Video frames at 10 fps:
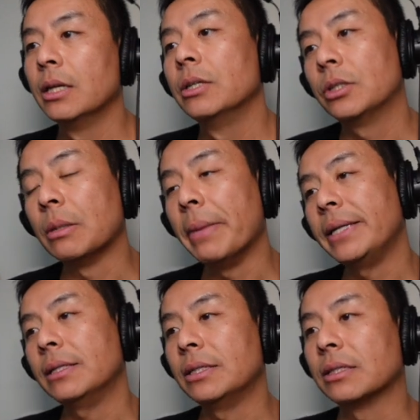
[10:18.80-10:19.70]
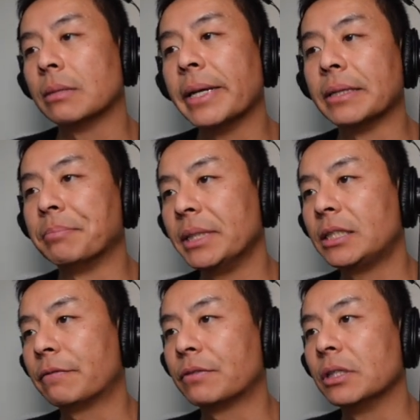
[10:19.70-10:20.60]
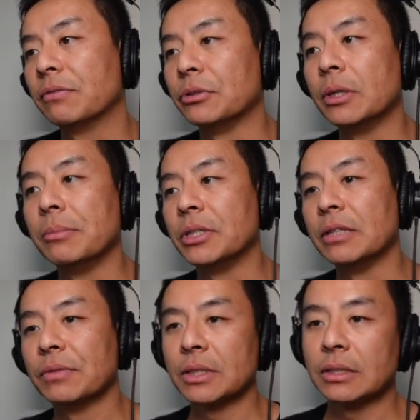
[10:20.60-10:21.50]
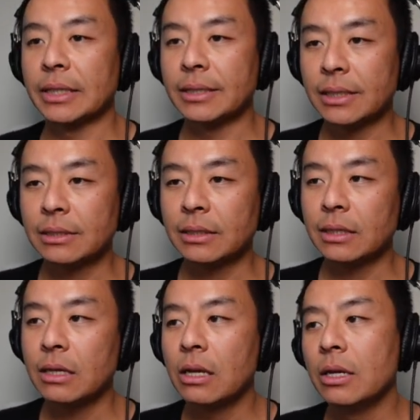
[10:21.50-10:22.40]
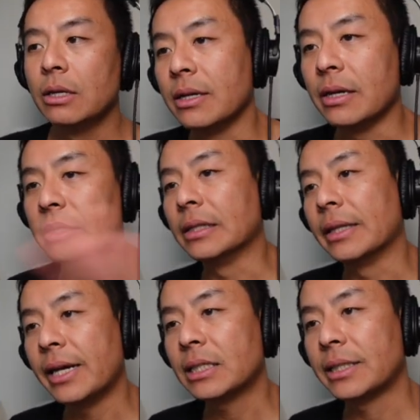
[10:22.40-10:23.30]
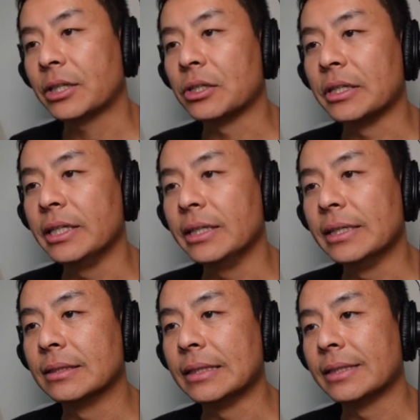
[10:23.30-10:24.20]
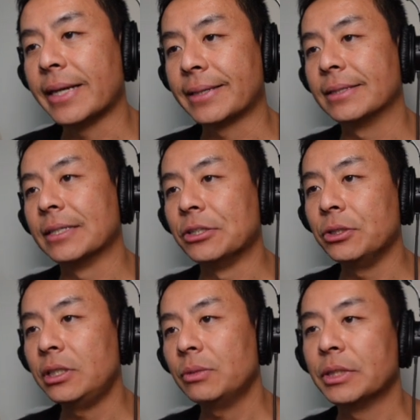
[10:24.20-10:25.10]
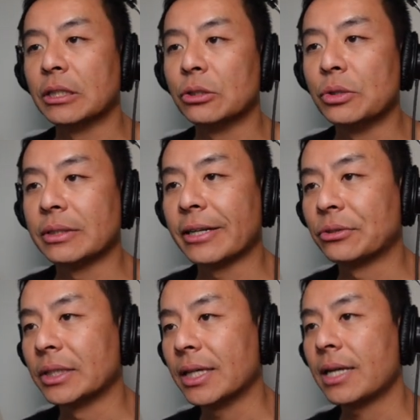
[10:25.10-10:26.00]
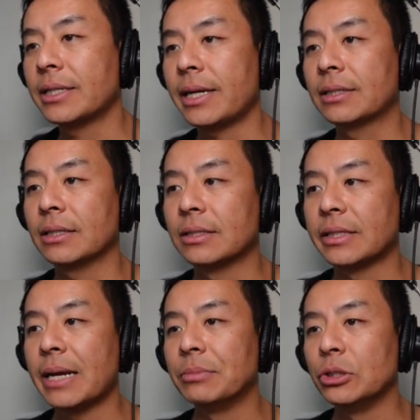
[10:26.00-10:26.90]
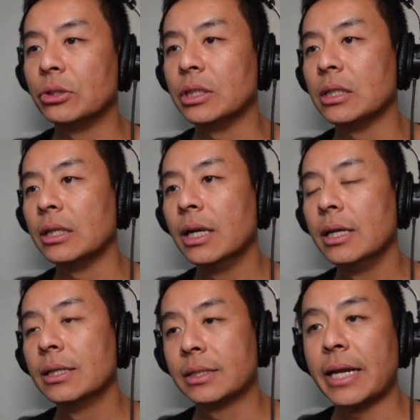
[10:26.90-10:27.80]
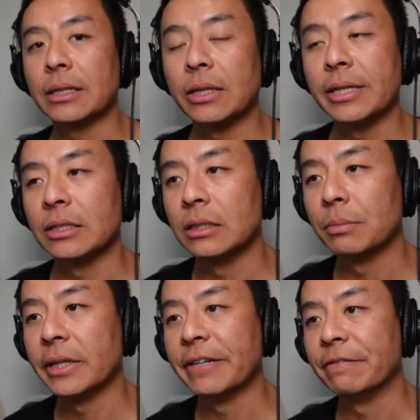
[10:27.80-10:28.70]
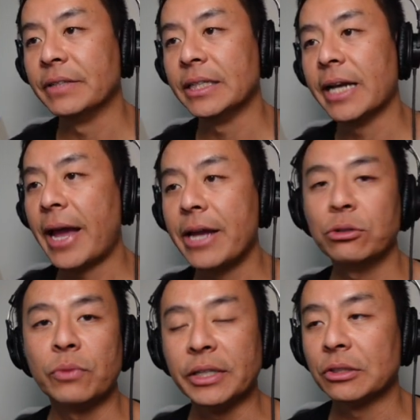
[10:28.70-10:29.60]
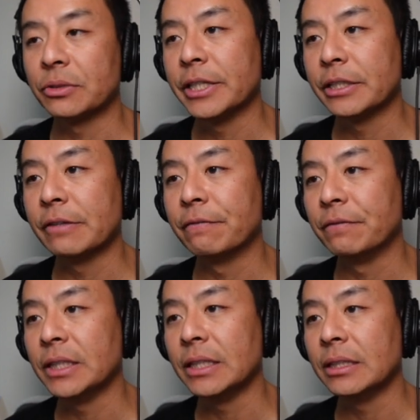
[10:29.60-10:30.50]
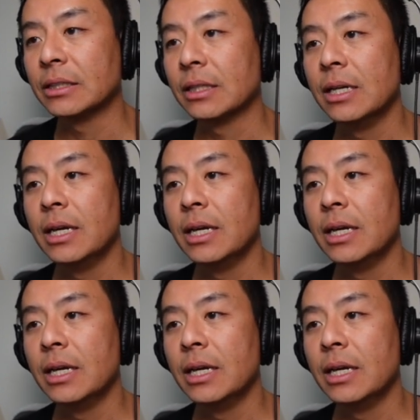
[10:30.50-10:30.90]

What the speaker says: So the maintenance is going to make a big difference for your MG versus a Tesla. And then the last section here is the taxes and duty, which includes luxury car tax, stamp duty, standard license plate fee, annual registration fees,